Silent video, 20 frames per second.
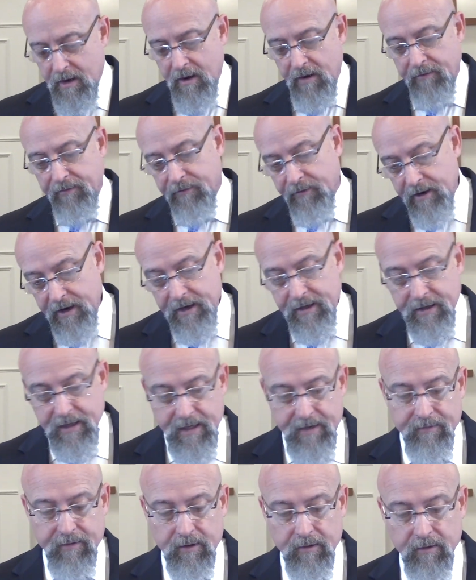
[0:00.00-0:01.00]
afraid to
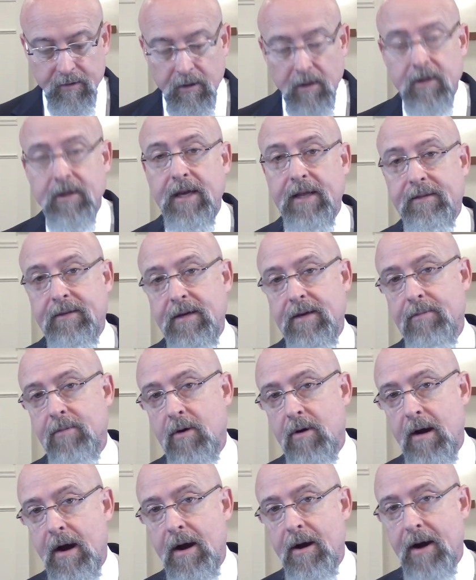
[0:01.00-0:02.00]
even look at them
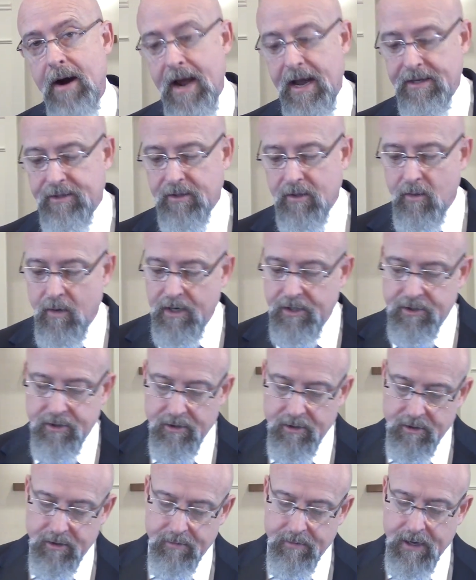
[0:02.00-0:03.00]
or, or ask
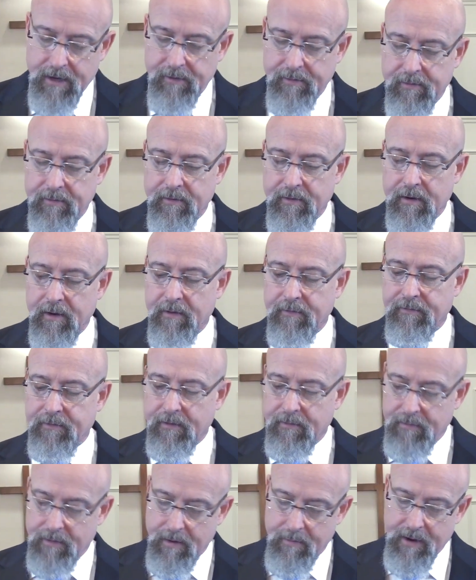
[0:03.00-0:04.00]
questions about, uh,
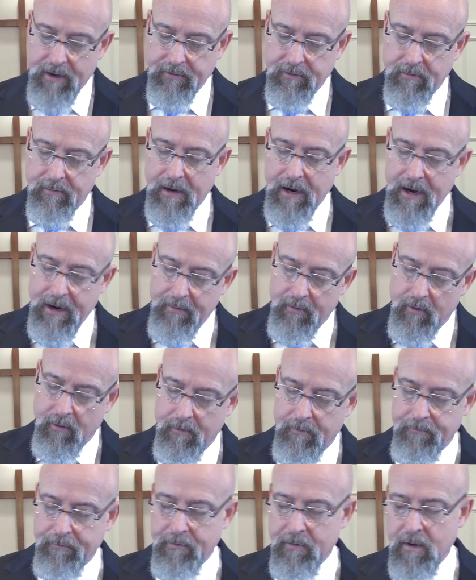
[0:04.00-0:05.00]
about the Bible.
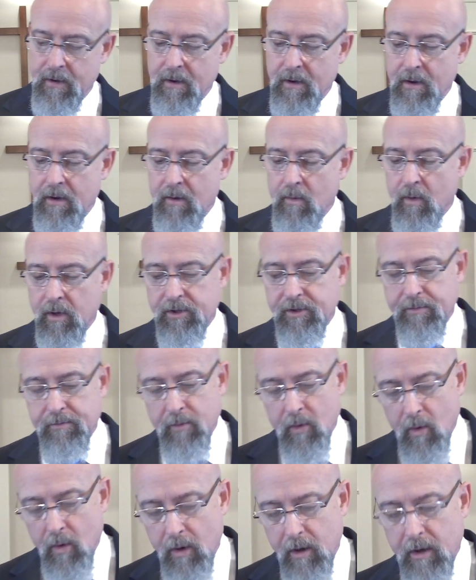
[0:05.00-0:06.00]
What's
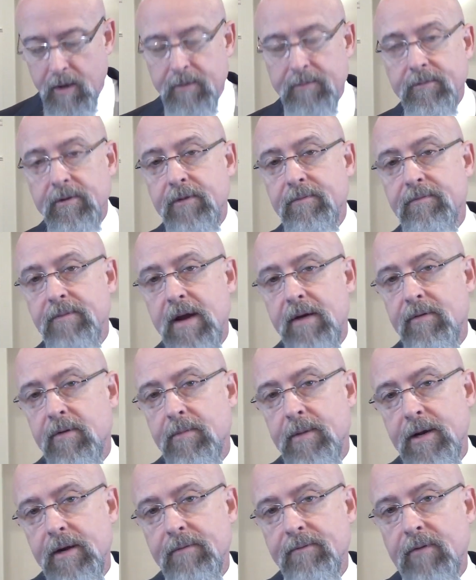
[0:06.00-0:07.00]
more, you've never
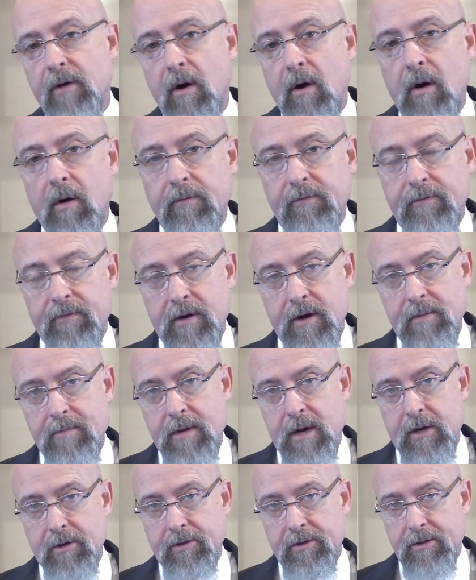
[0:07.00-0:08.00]
been involved very
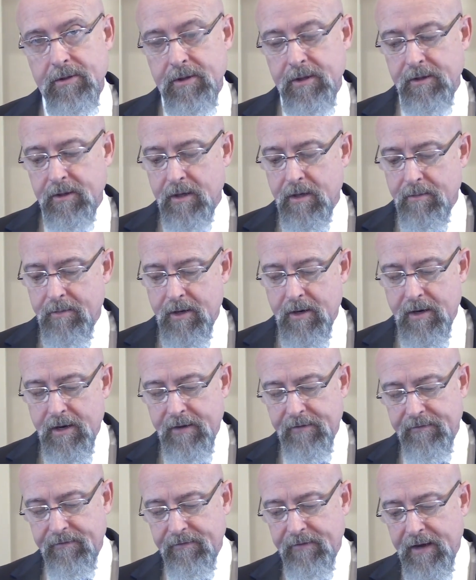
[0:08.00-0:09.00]
much in the community
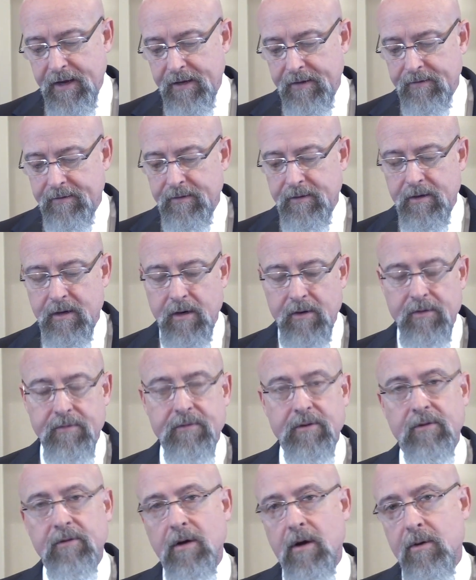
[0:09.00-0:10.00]
of faith. You know, you've
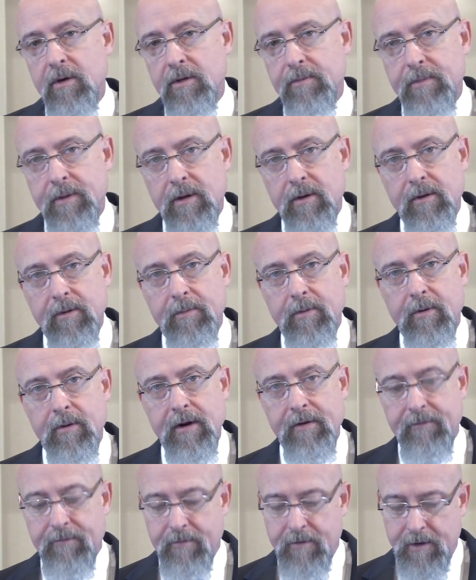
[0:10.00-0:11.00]
just always been on the
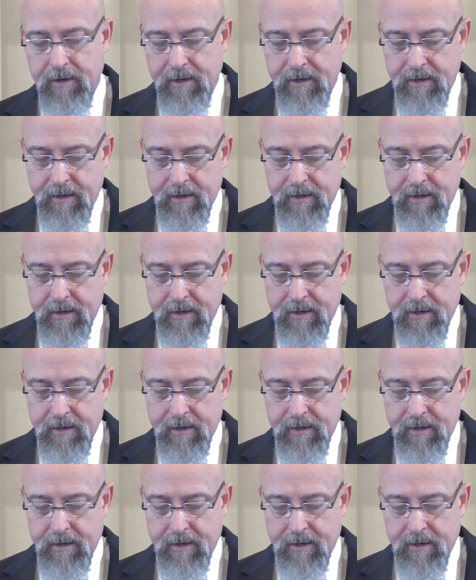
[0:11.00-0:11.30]
periphery.